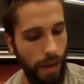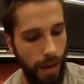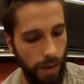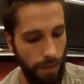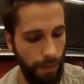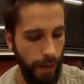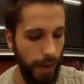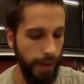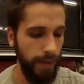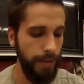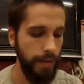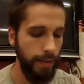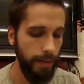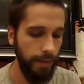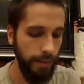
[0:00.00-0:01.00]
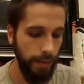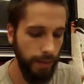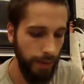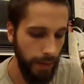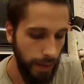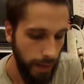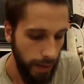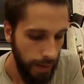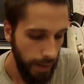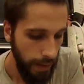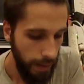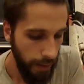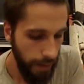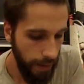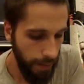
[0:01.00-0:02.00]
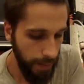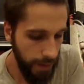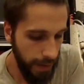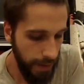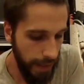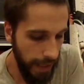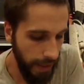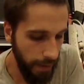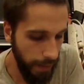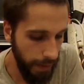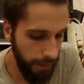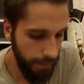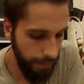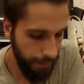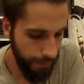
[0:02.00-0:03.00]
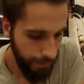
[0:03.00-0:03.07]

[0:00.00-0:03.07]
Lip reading: All right. Here comes the second one.